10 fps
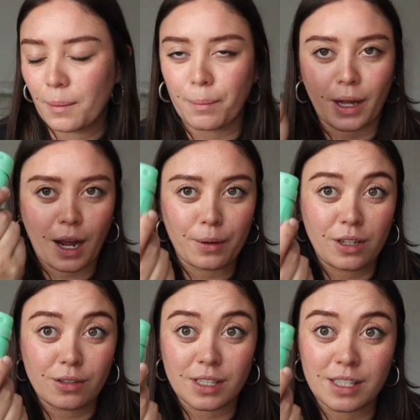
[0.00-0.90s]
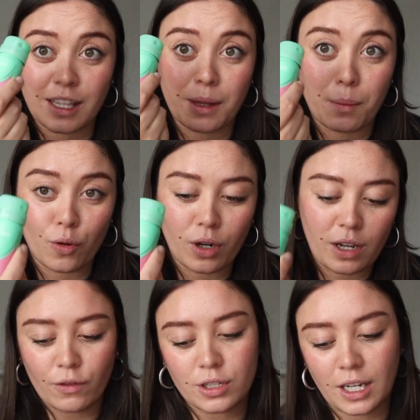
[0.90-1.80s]
but I would use this in the
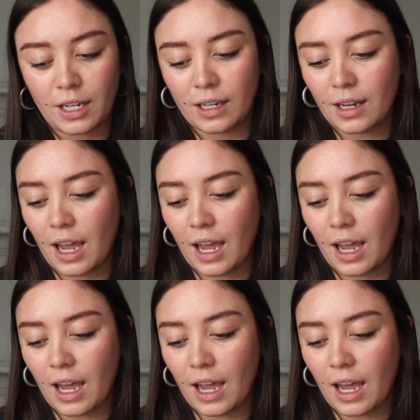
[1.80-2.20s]
morning routine.